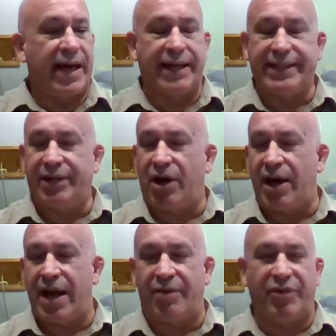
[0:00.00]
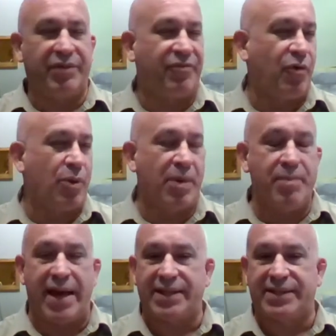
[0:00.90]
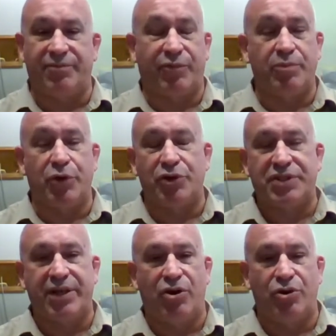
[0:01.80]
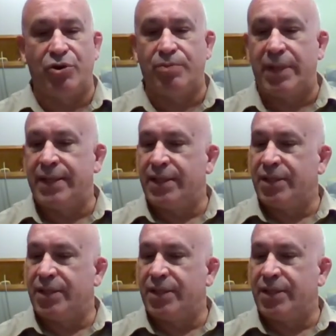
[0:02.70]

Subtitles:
I did every form of medicine from nursing home